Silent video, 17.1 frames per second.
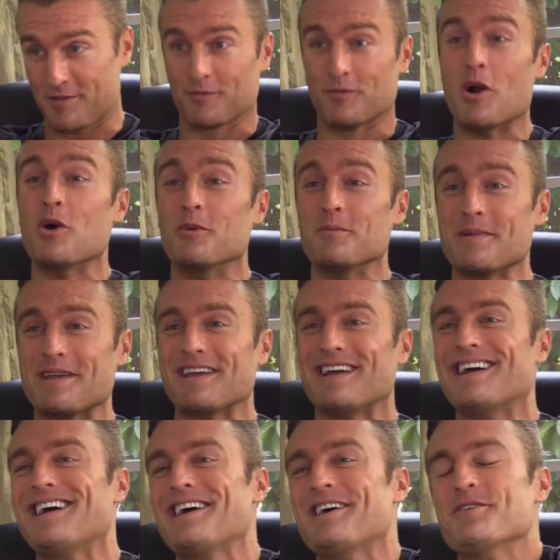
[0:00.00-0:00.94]
throw me
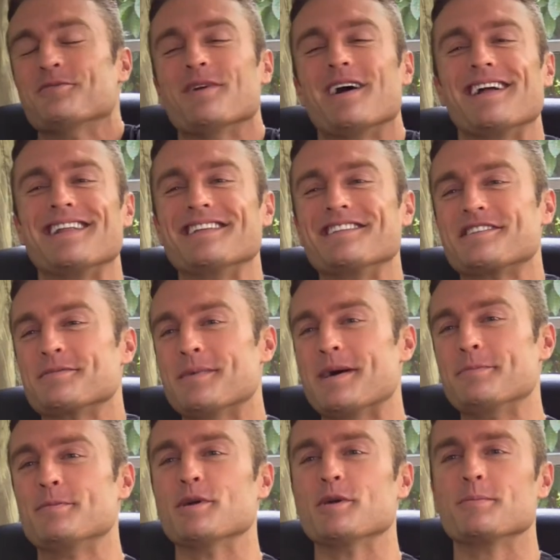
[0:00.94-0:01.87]
sure. right into
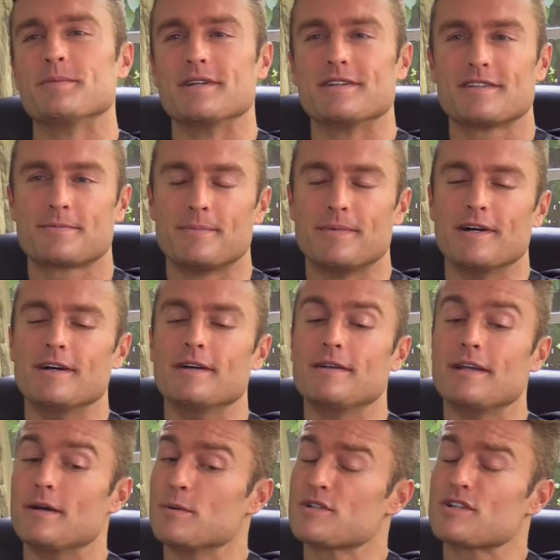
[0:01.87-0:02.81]
my purpose
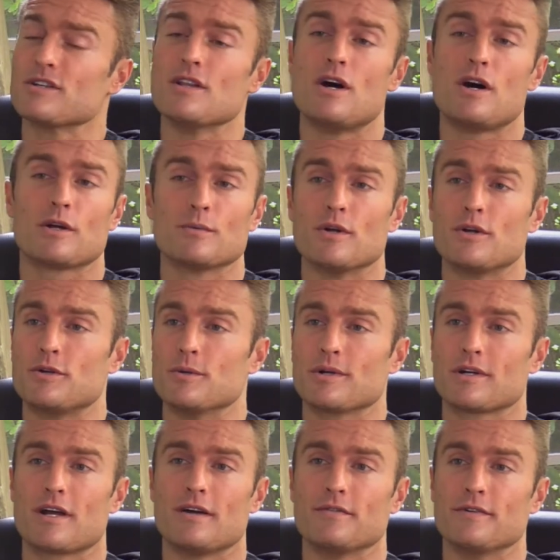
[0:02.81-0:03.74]
but it was a long road to
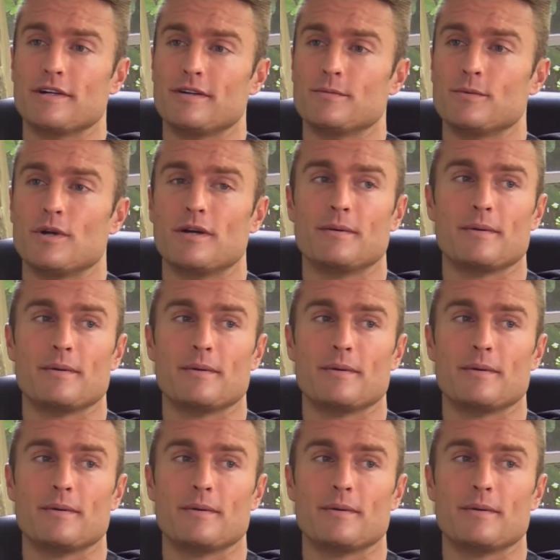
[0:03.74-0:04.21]
recovery it,